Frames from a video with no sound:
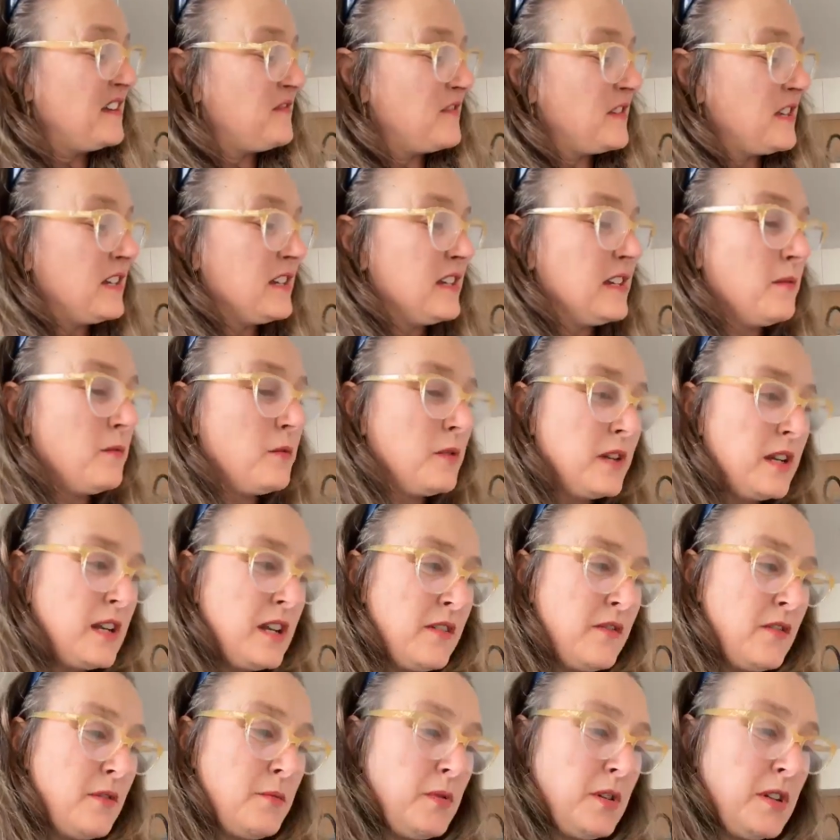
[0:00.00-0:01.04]
I found out what
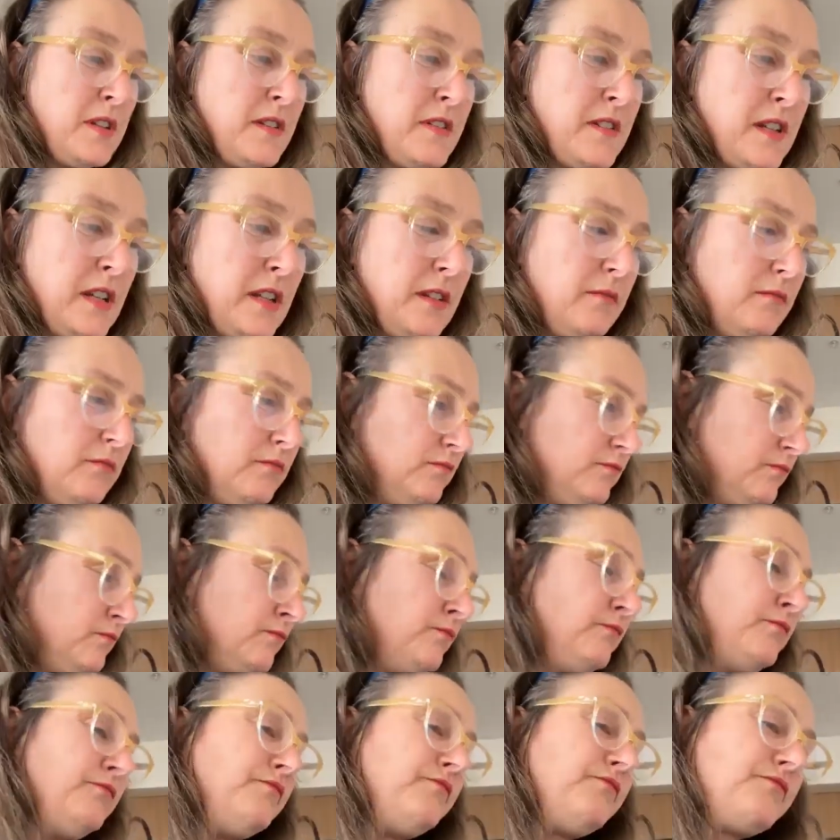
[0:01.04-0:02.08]
everybody said.
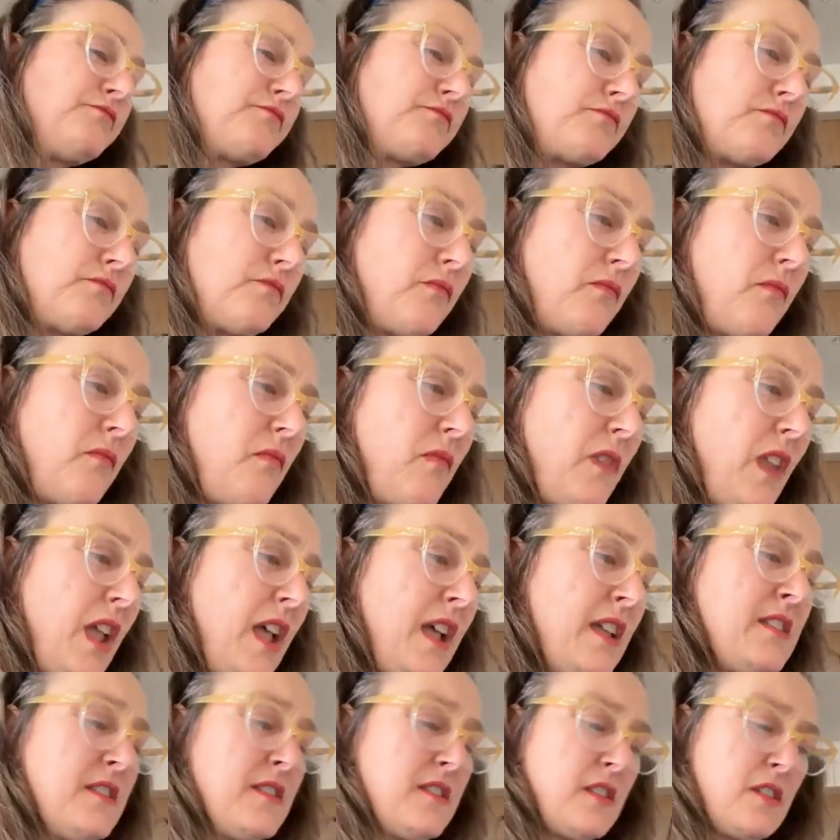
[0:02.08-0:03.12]

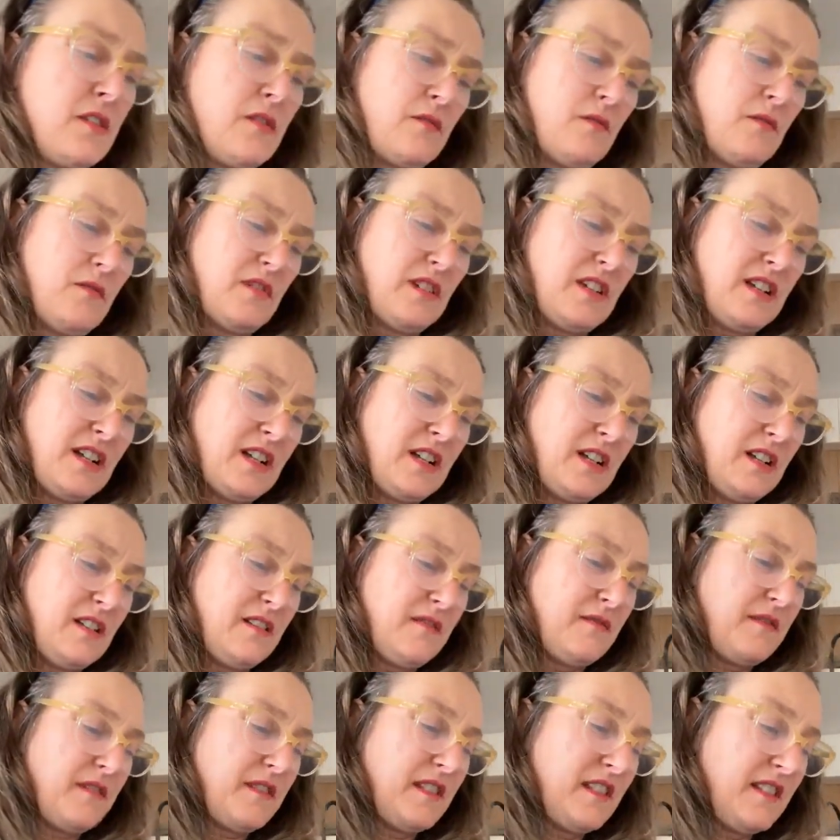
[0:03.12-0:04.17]
And so
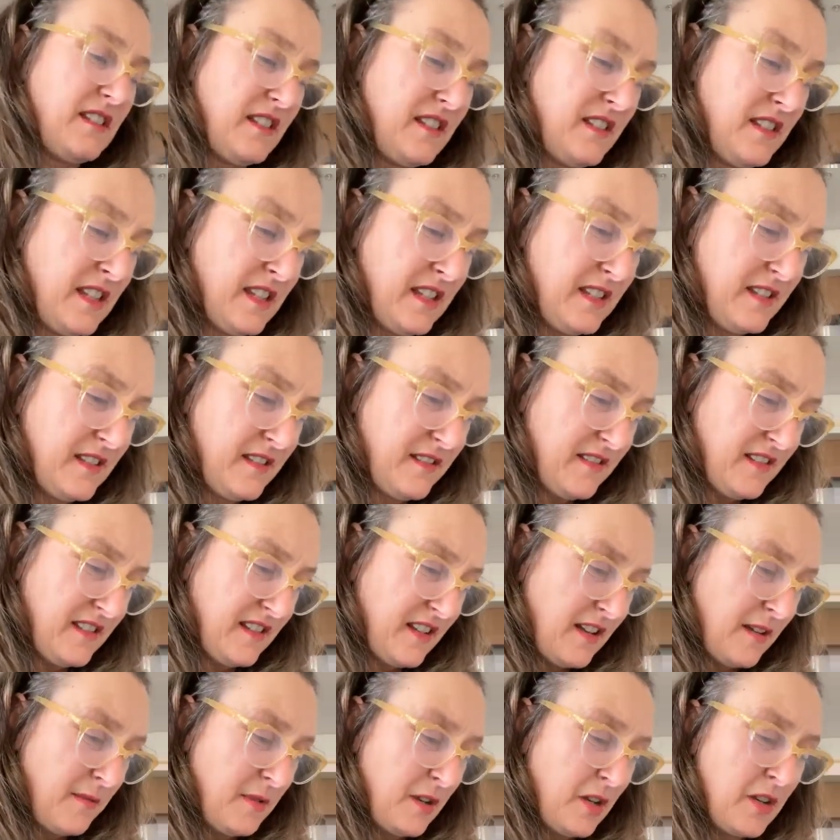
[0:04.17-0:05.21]
this...
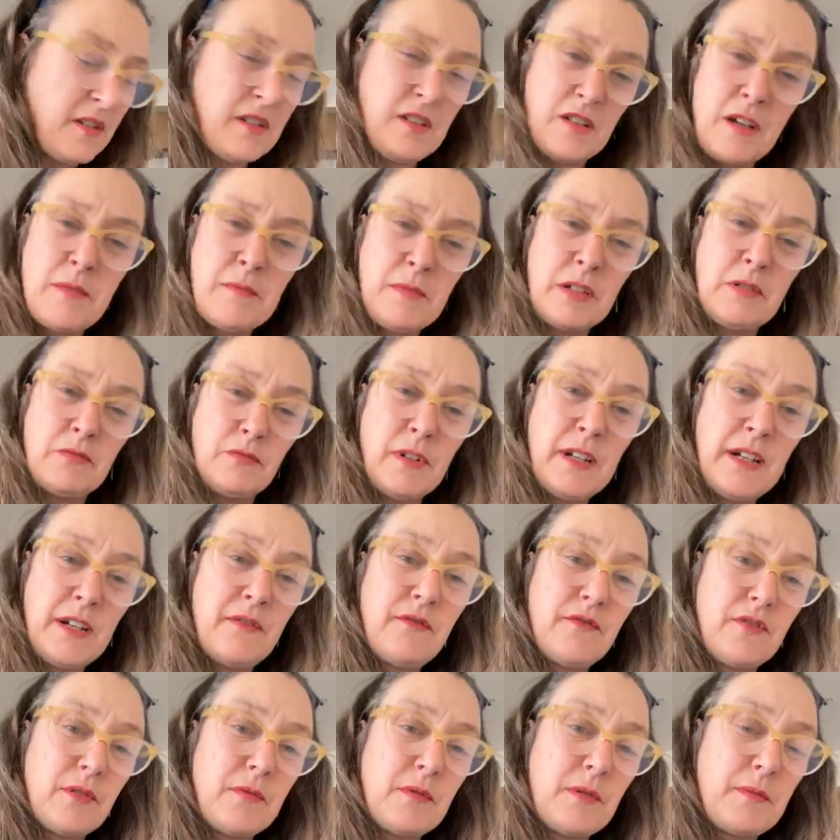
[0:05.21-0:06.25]
I'm going to
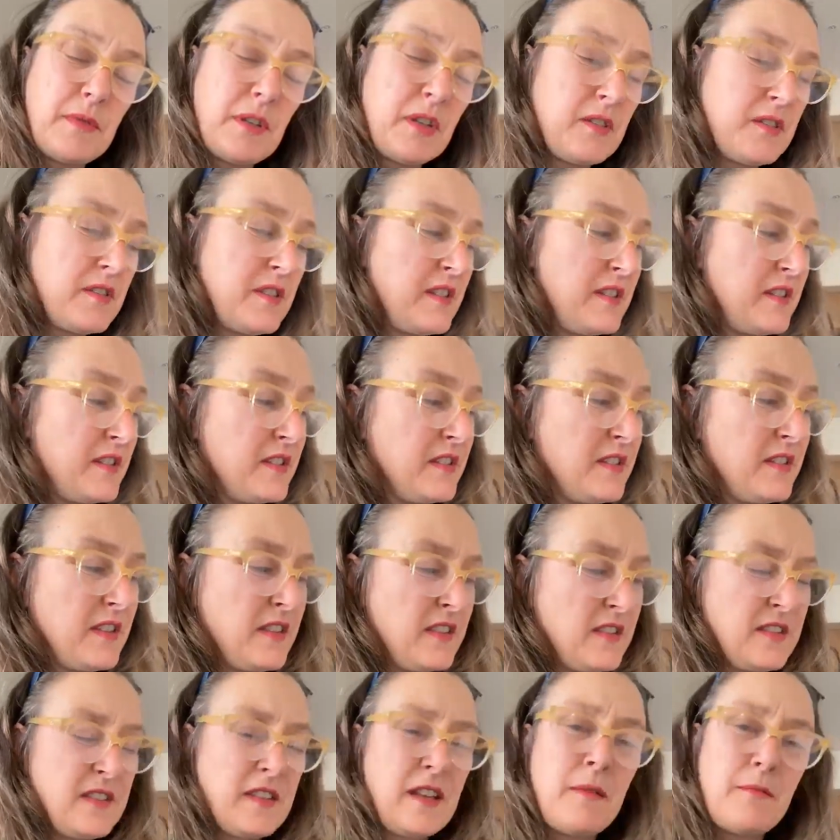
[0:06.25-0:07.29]
read from it because this is
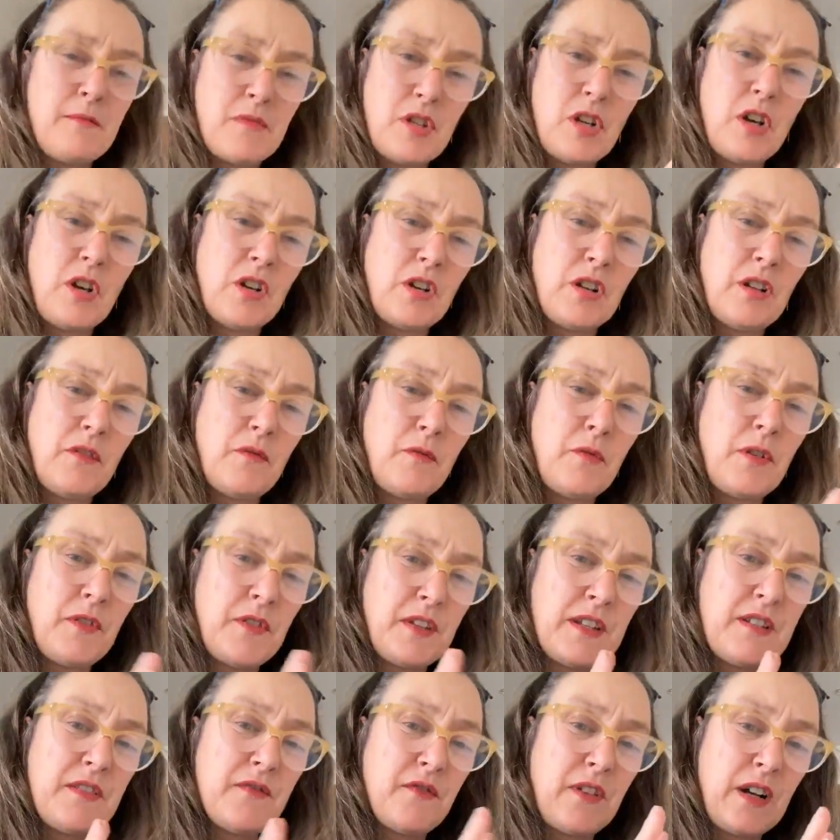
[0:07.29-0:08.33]
the sum total of
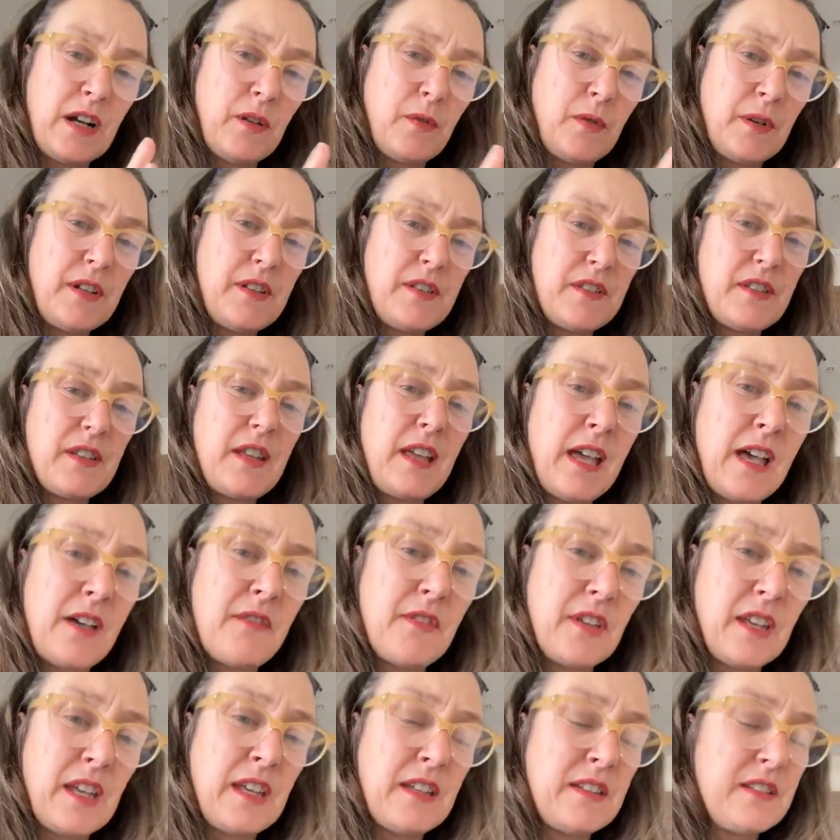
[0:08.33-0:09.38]
what these fuckwits
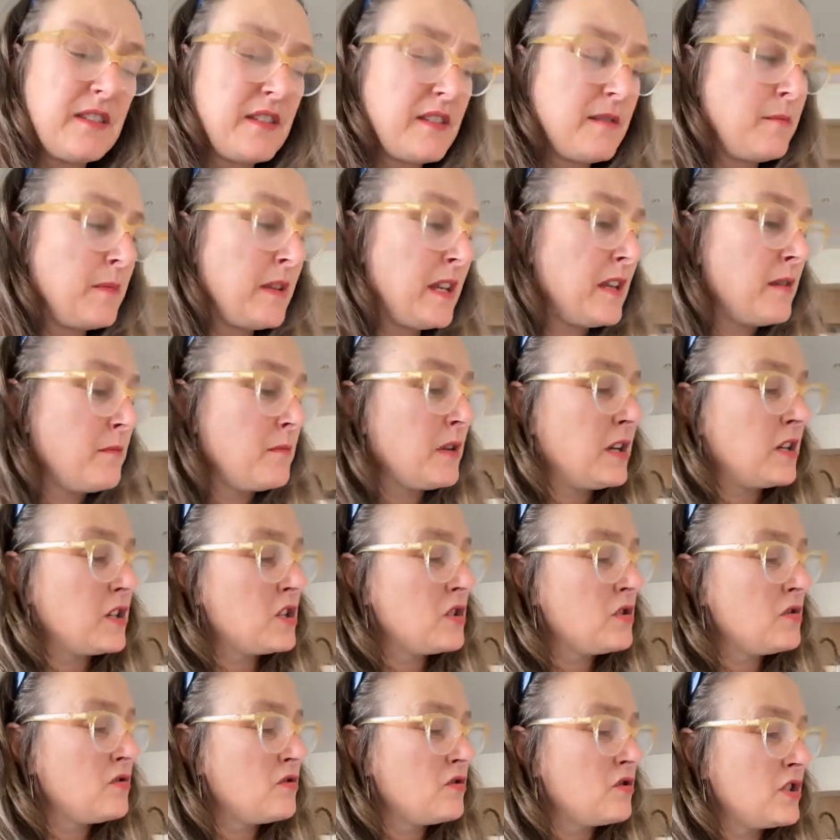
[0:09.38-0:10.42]
have against me and my
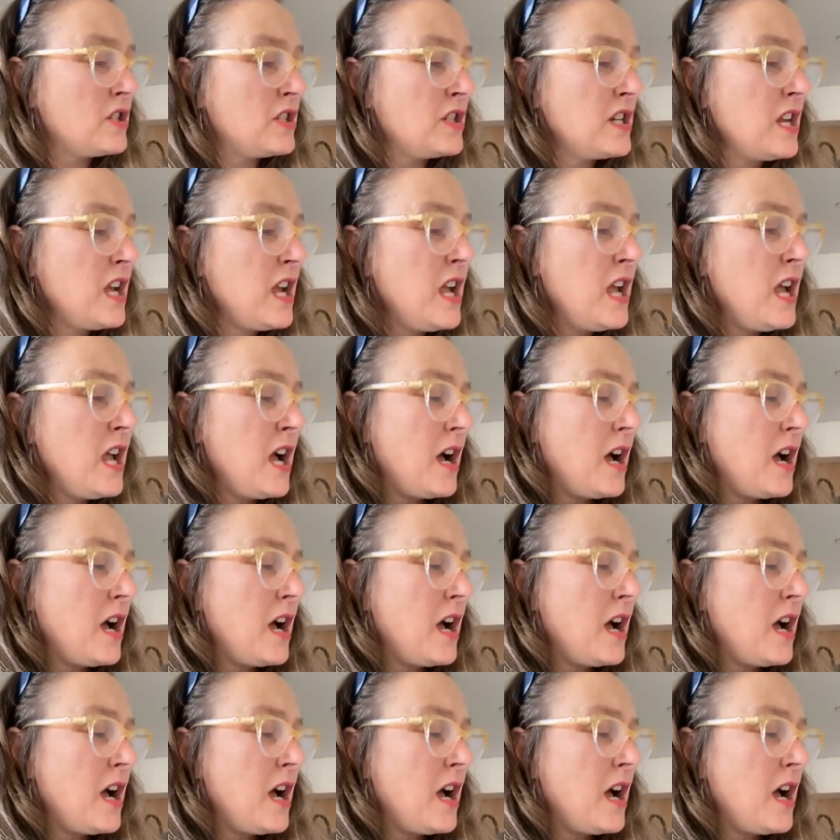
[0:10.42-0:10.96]
children.